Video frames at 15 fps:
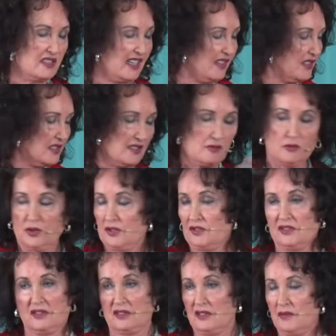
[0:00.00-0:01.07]
Death is the
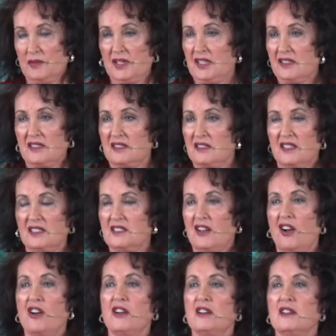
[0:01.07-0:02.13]
worst. I mean, it's, it's
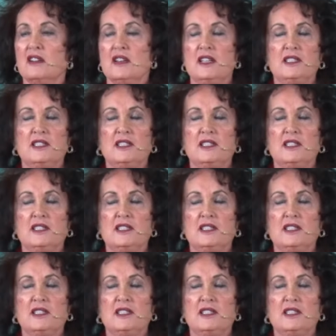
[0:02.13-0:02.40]
hard,